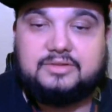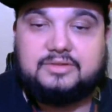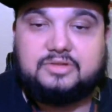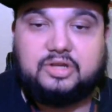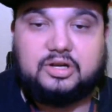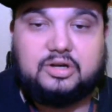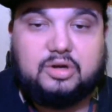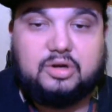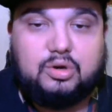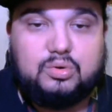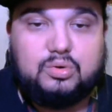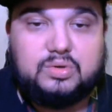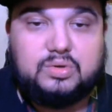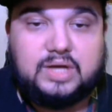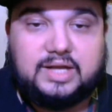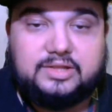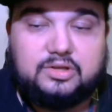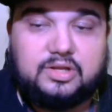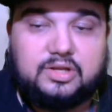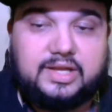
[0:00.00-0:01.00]
thought a whole,
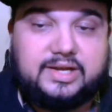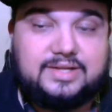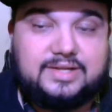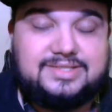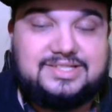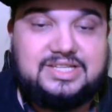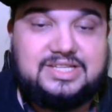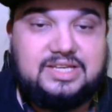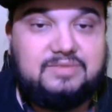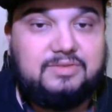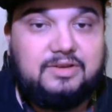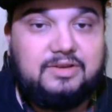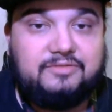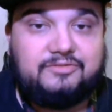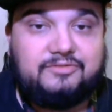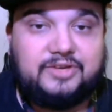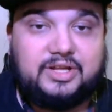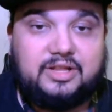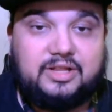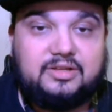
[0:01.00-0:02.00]
I thought like a
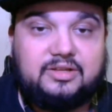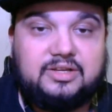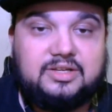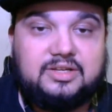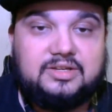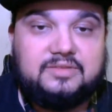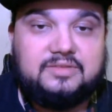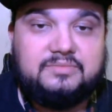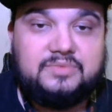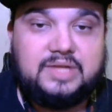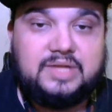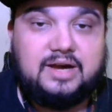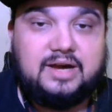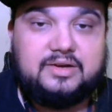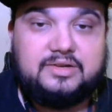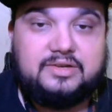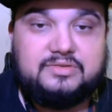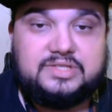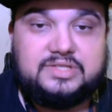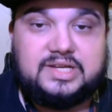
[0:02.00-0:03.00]
TV fell
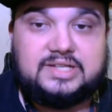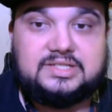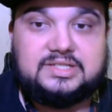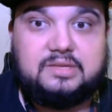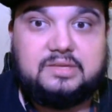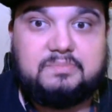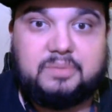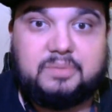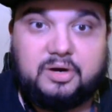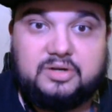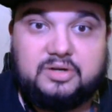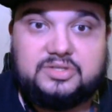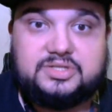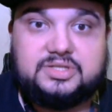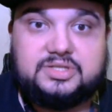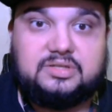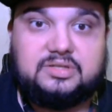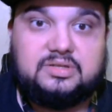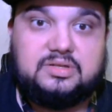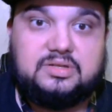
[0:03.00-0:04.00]
down. It was actually a
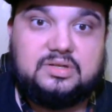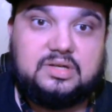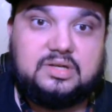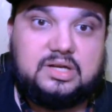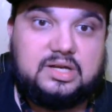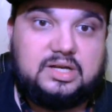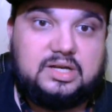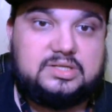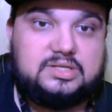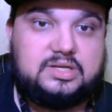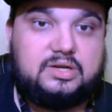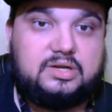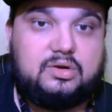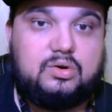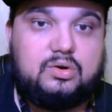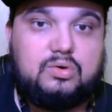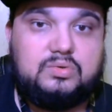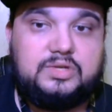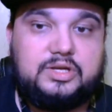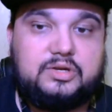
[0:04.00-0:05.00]
person. I was like,
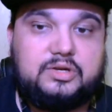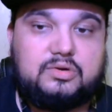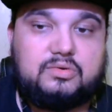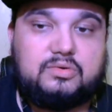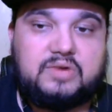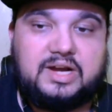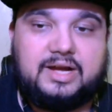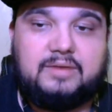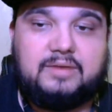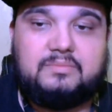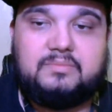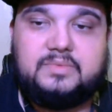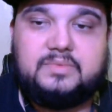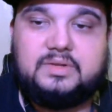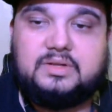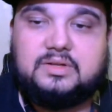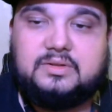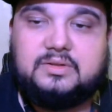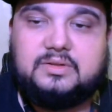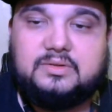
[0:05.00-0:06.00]
holy crap.
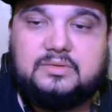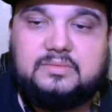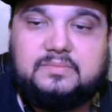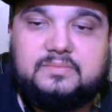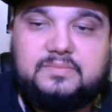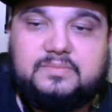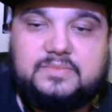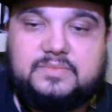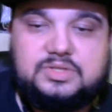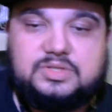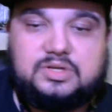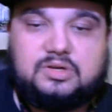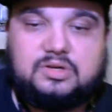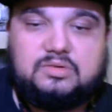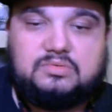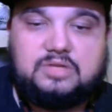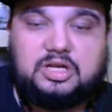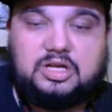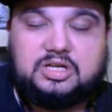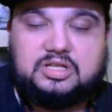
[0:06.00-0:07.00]

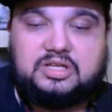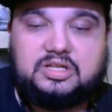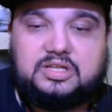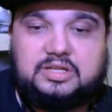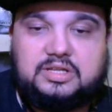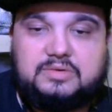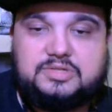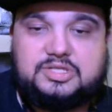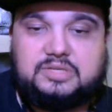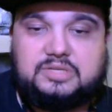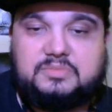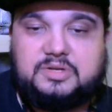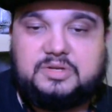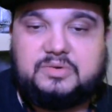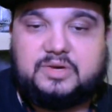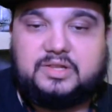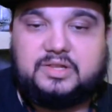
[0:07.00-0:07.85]
So luckily there was somebody right